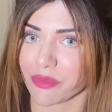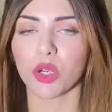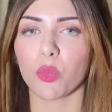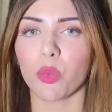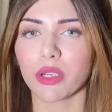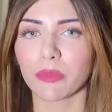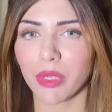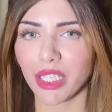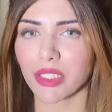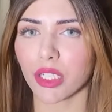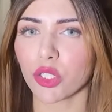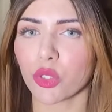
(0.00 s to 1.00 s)
What makes
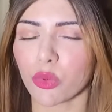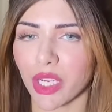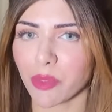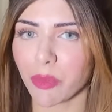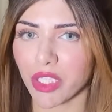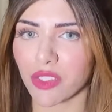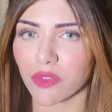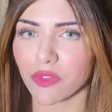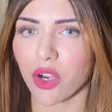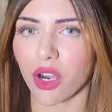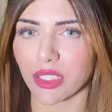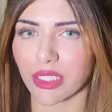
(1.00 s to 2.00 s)
a great piece of
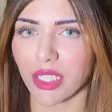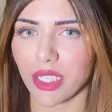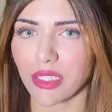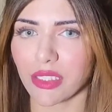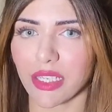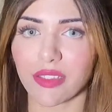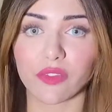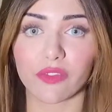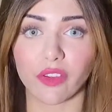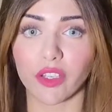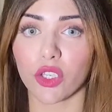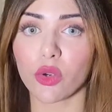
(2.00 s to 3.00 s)
content as a
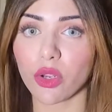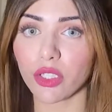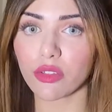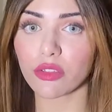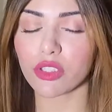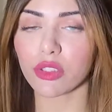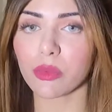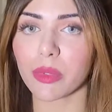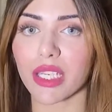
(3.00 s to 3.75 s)
video on YouTube